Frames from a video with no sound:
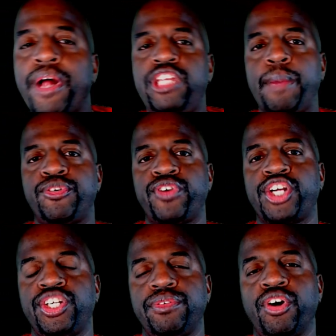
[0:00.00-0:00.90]
the
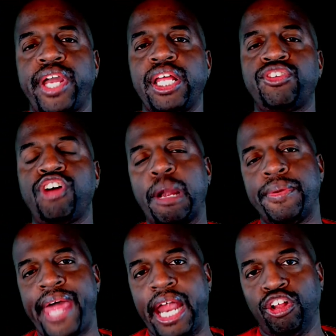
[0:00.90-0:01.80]
obstruction? Okay, let's talk about
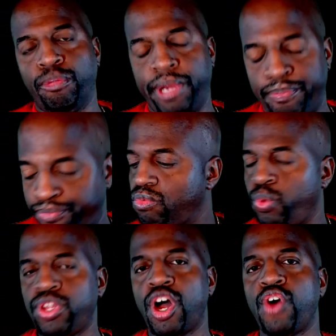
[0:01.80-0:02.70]
that a little bit.
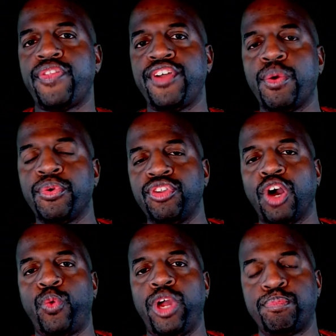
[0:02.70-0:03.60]
We know that there was no
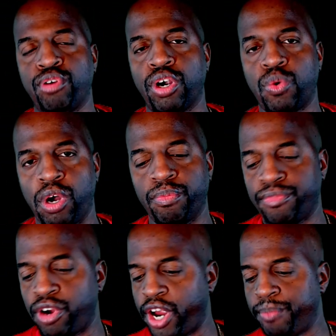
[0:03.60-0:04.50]
quid pro quo,
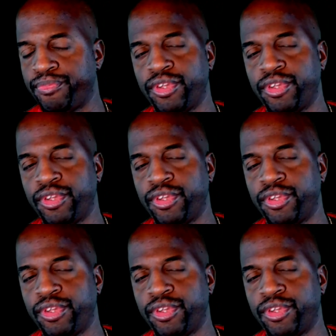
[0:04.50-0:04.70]
all right?